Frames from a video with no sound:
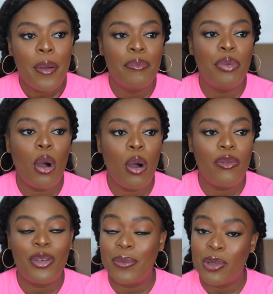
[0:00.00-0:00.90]

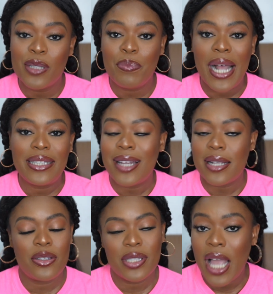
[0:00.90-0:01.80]
But for the most part,
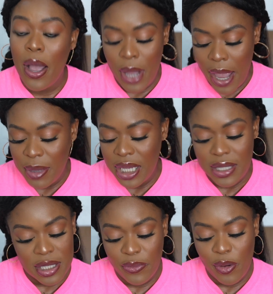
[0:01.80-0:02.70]
that's just how I make
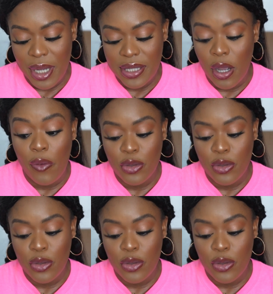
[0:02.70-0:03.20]
it easy for myself.